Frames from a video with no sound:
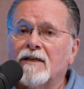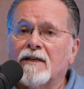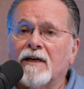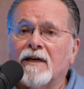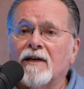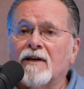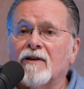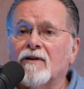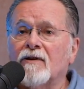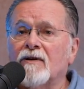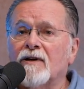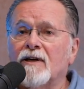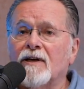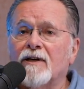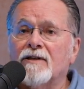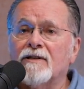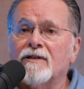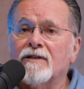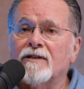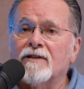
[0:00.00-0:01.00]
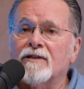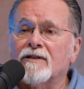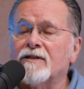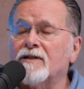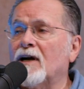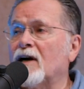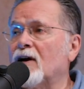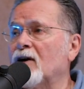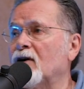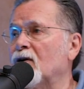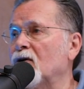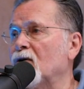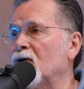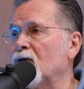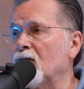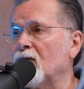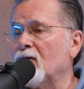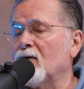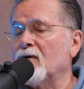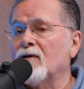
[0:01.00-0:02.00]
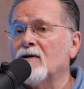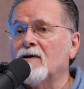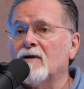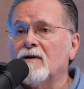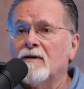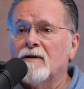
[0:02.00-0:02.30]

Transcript: taking their kids to soccer or